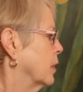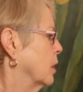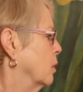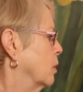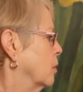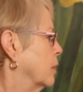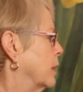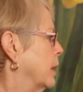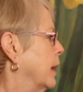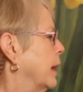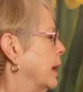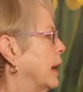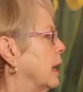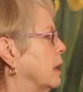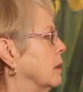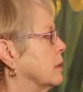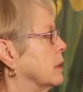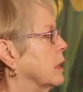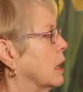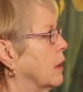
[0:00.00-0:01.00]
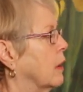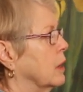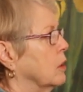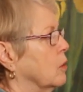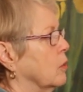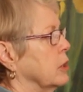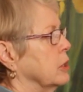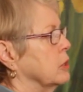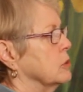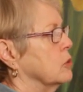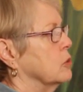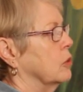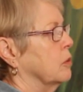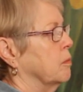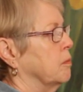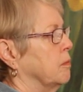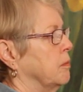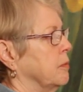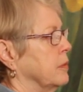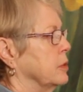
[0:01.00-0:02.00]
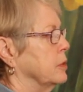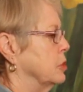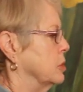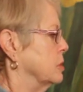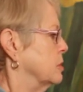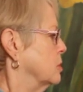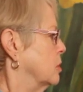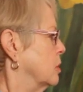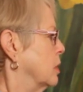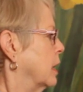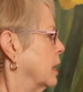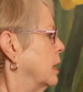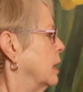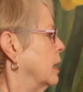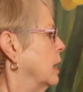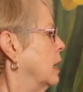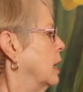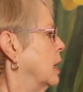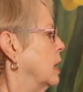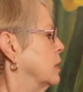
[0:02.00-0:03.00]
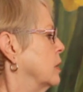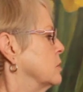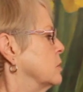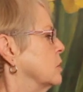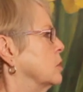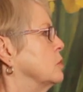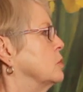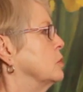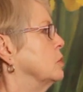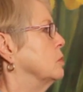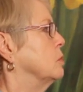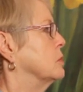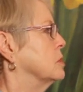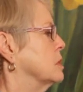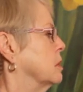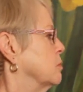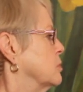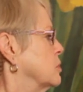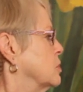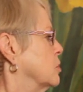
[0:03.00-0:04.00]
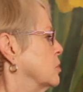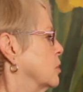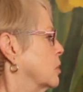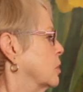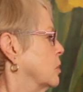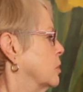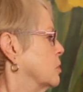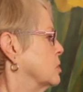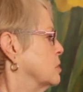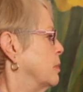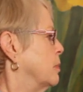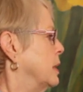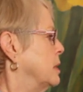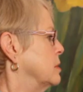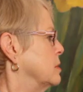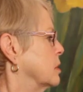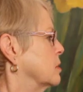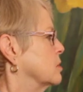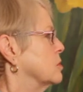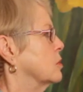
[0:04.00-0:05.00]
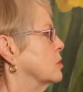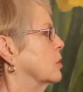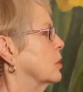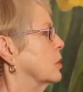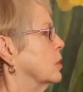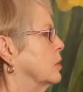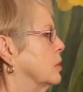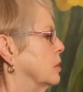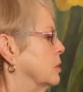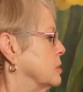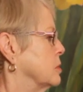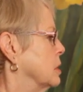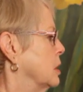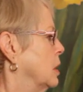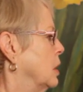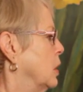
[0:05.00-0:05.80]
Okay, now I'm going to sort of again do some circles, basic circles,